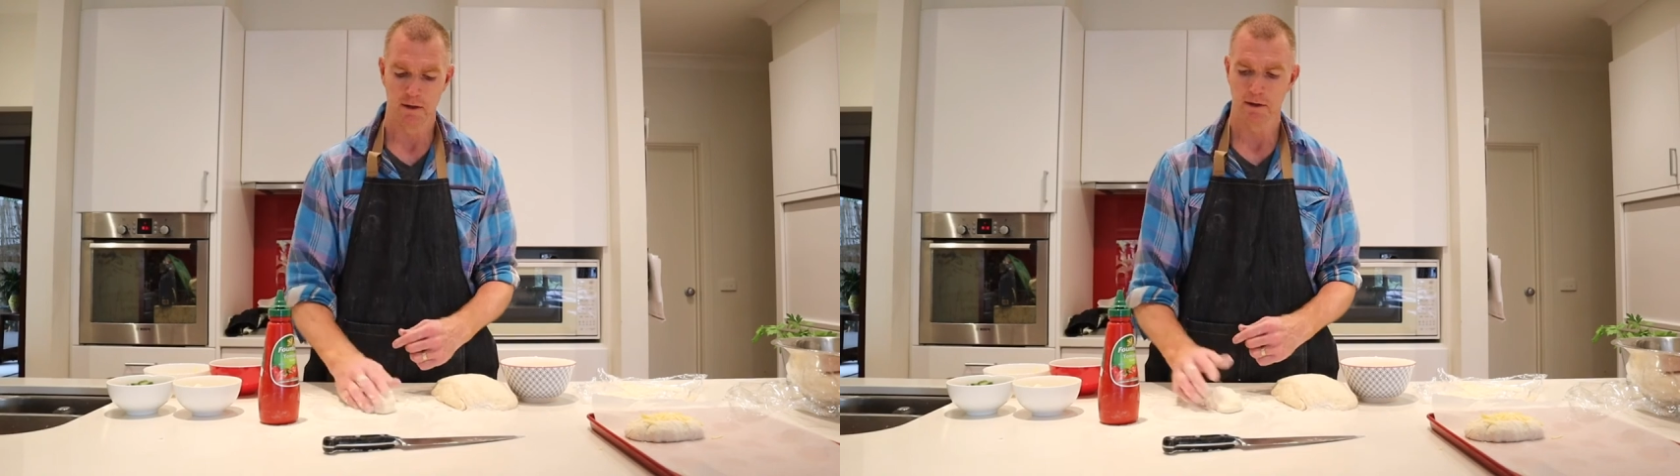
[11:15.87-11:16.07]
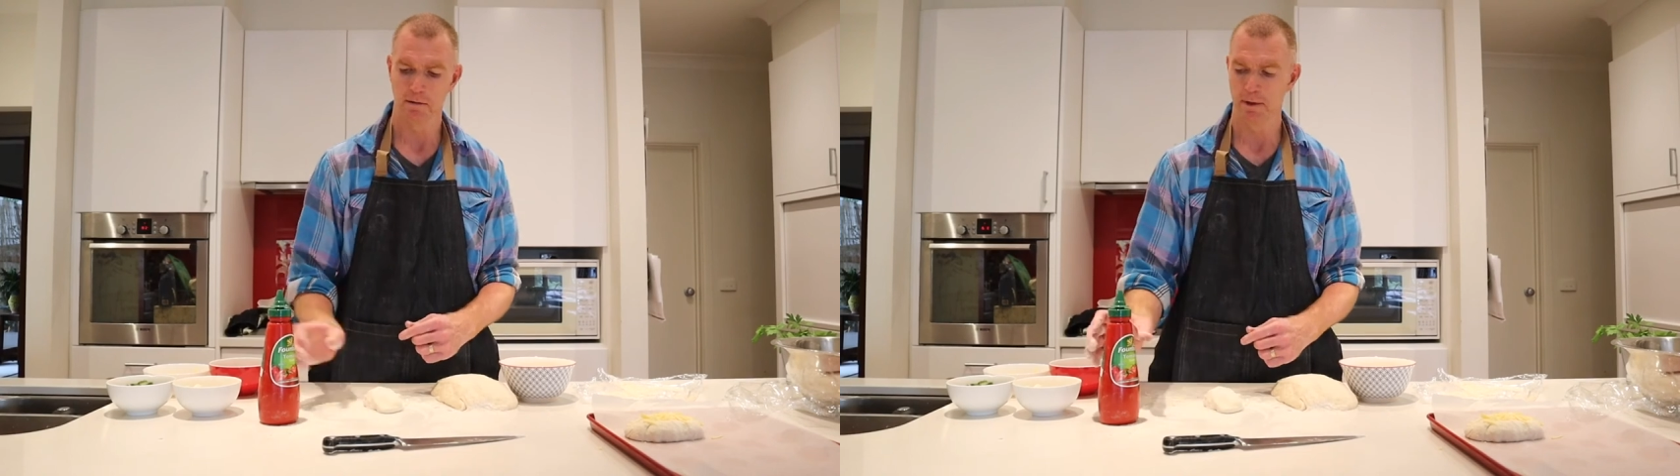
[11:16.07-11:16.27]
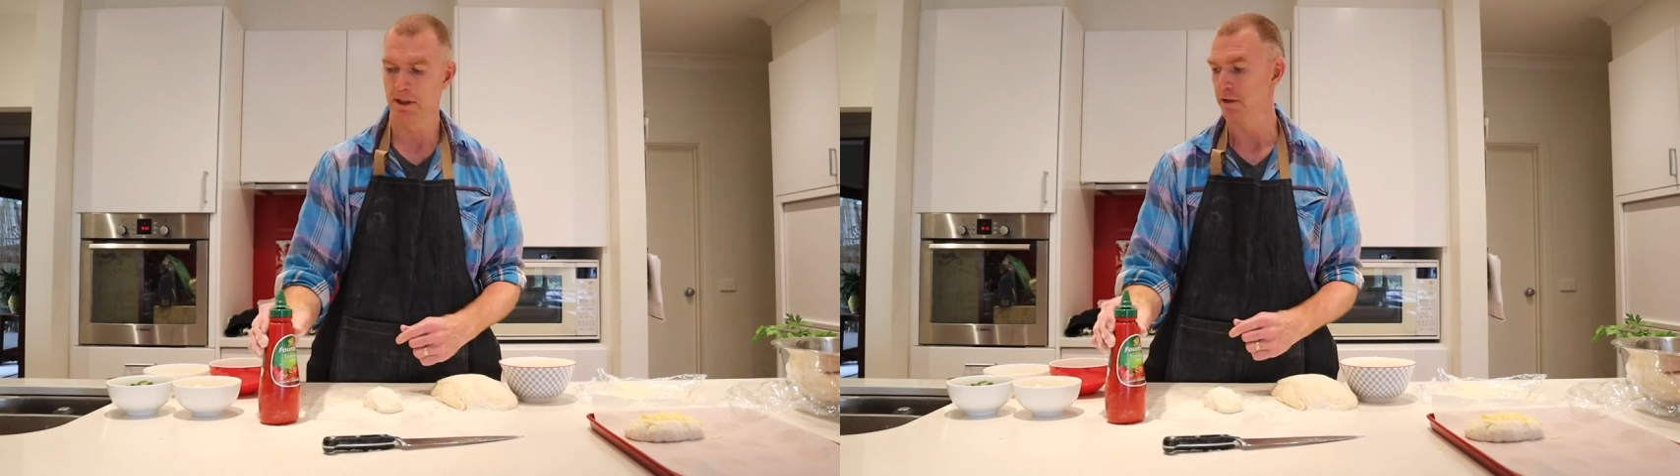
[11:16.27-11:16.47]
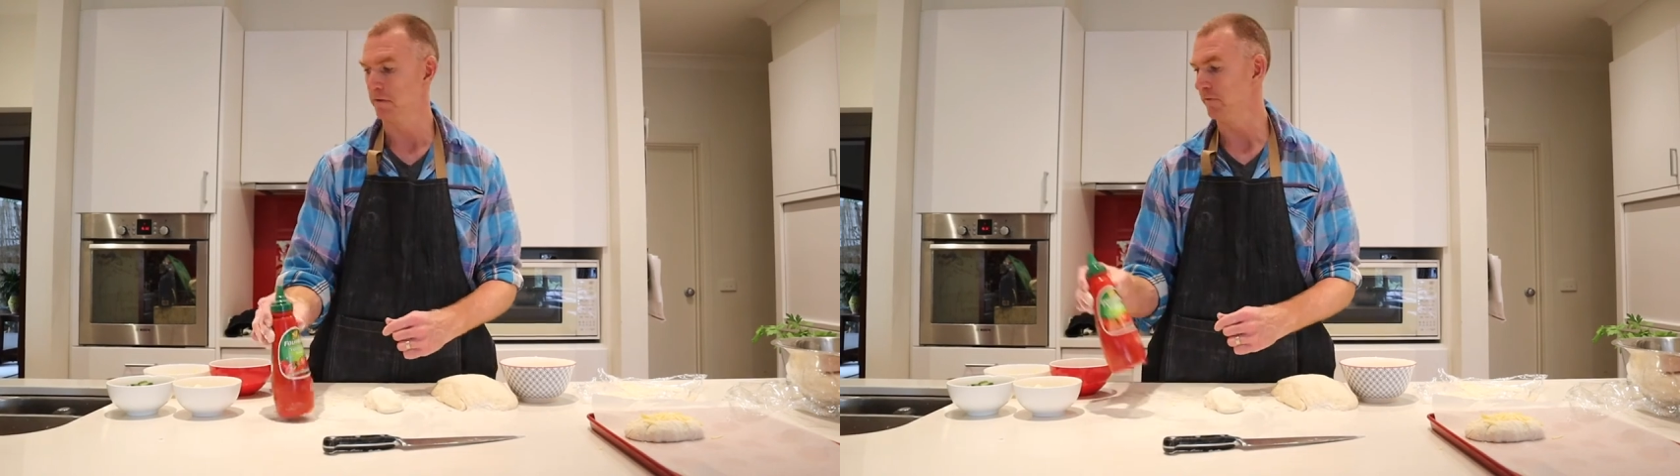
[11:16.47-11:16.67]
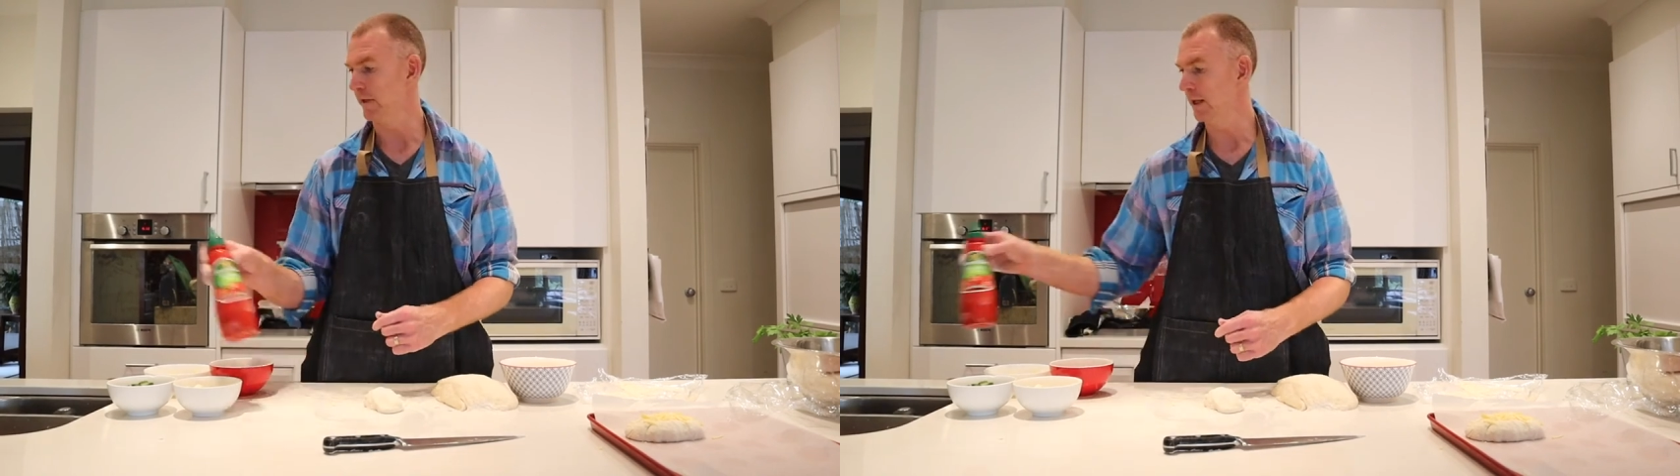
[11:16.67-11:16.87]
spinach
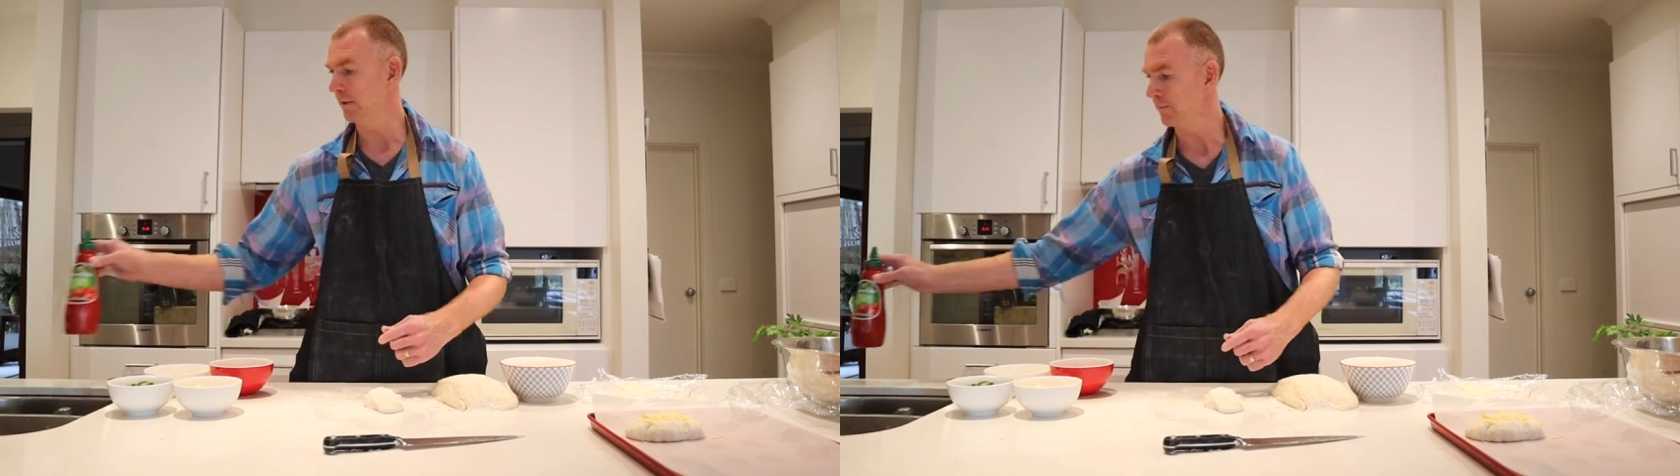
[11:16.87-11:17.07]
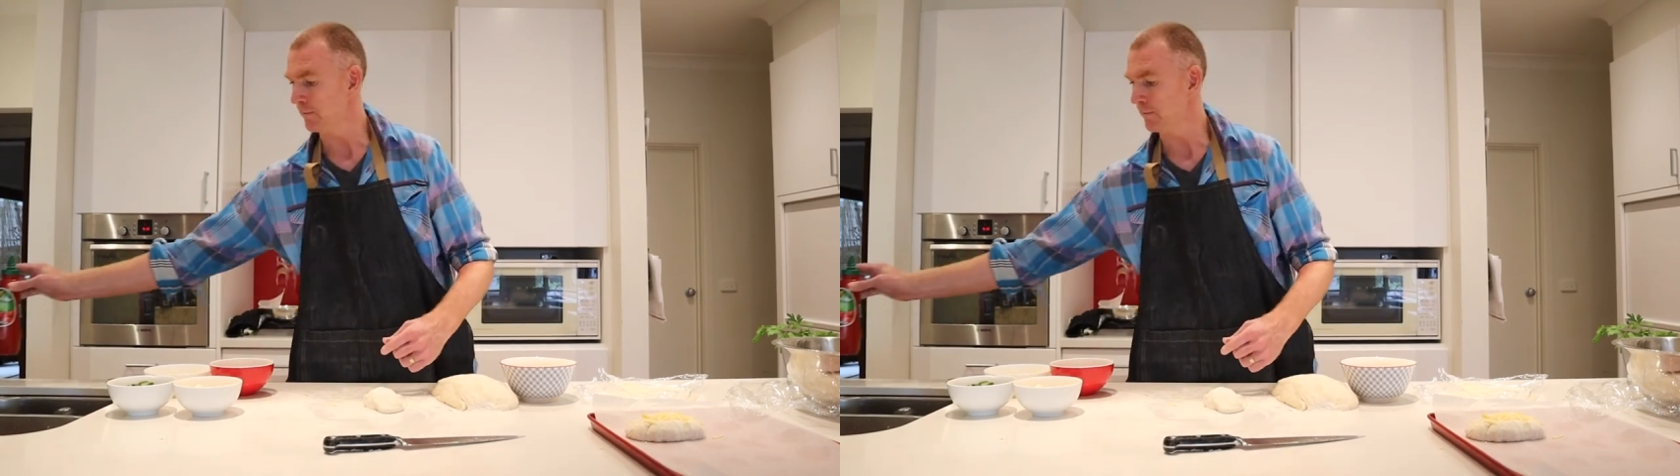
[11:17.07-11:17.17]
and feta.